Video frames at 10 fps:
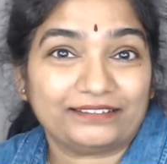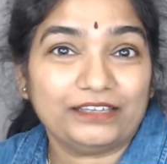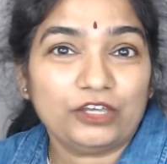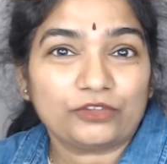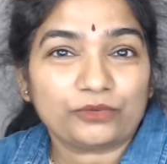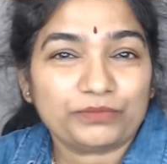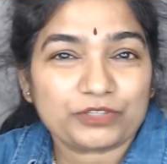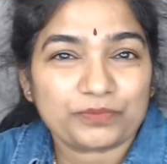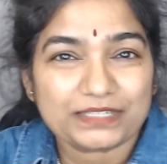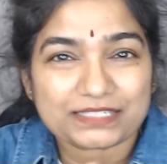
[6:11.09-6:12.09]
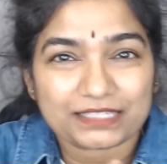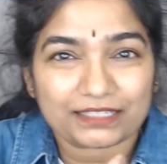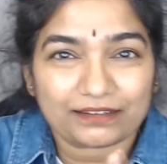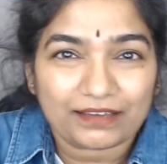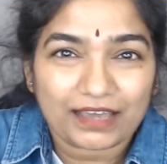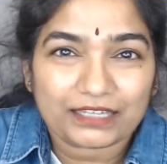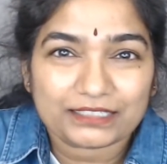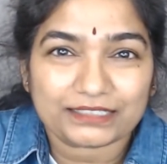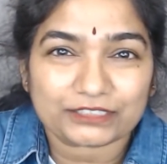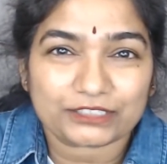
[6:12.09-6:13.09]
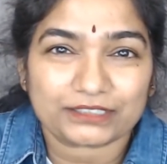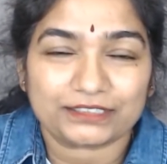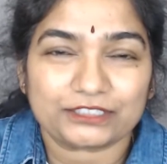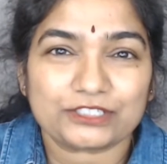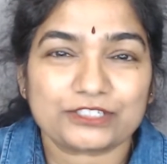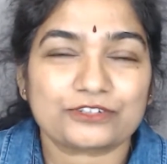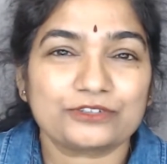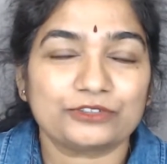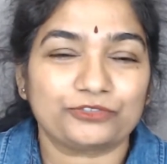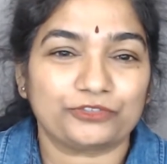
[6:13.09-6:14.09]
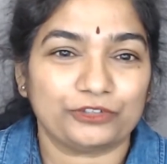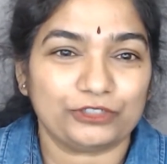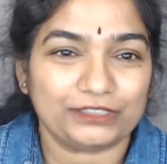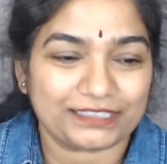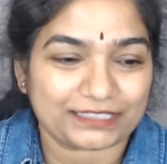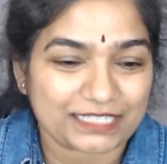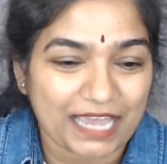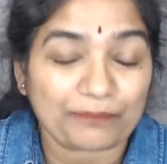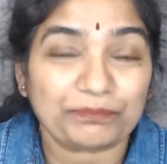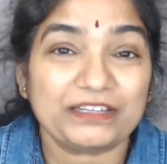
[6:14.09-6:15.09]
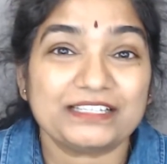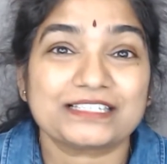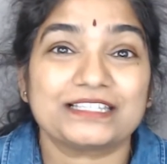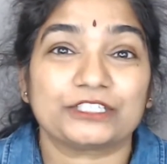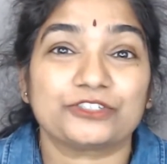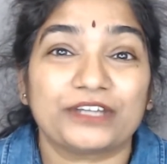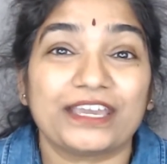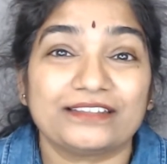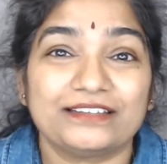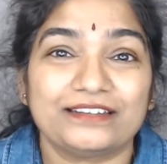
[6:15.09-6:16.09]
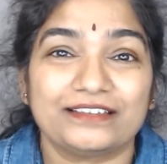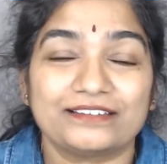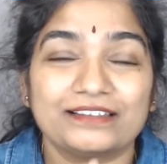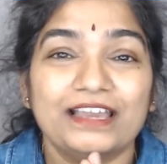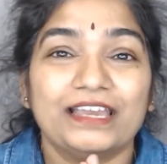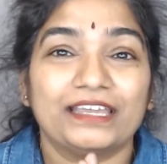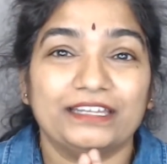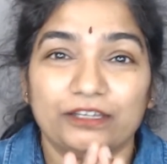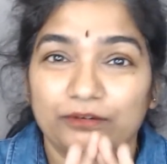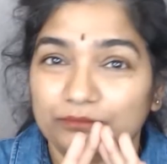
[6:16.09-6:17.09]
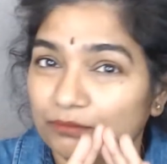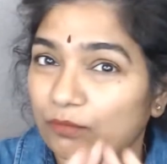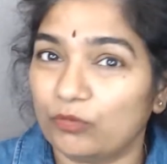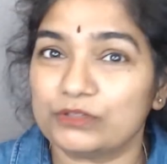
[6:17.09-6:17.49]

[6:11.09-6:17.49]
So which means that truthful, that happiness, that togetherness in a more